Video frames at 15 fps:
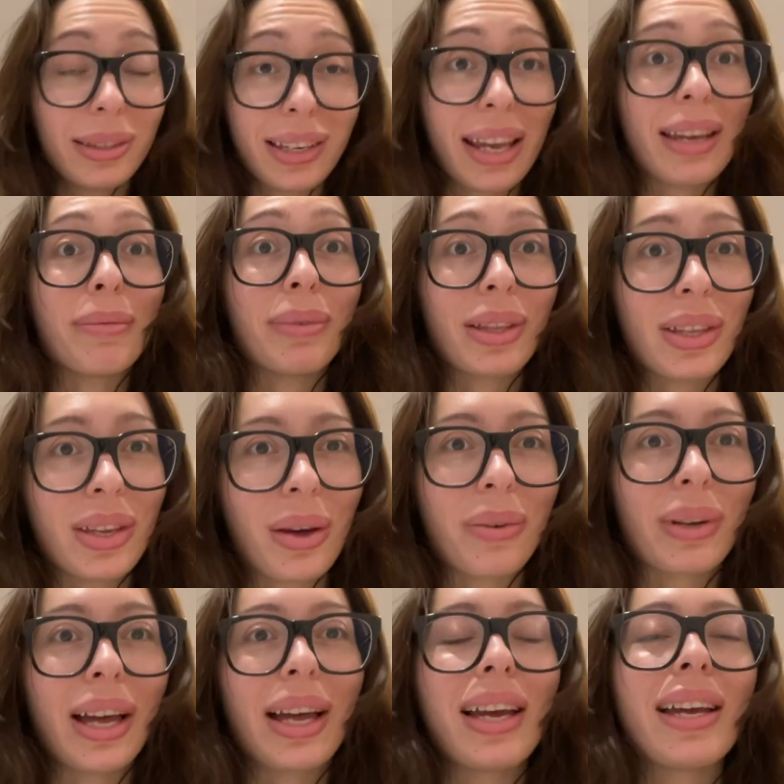day with
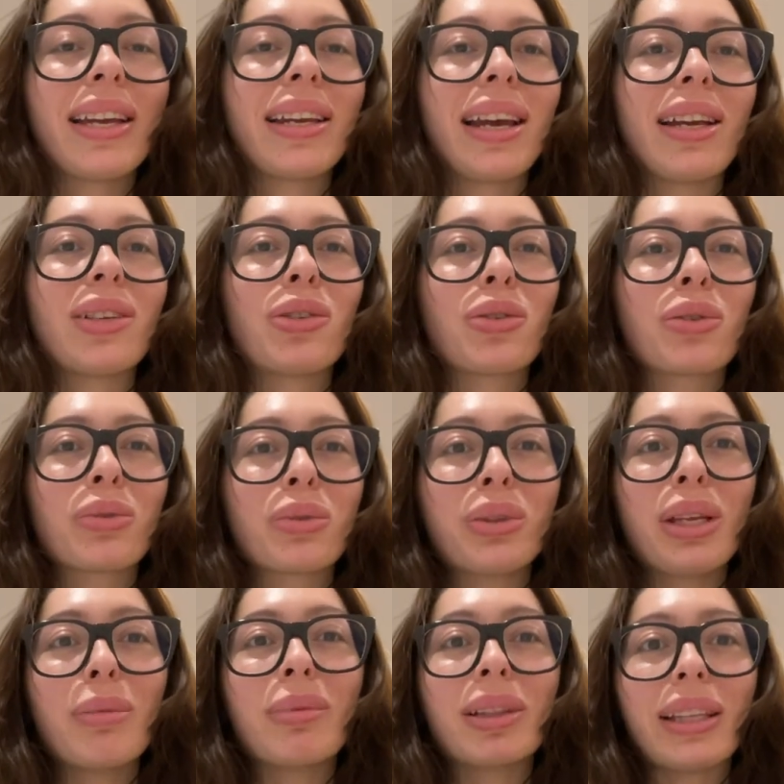yoga and I
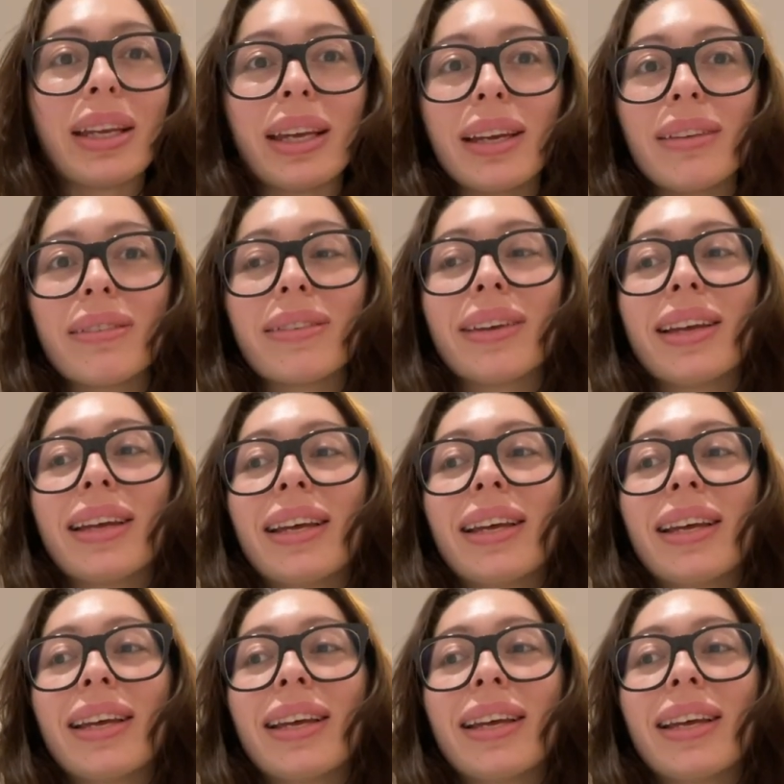truly believe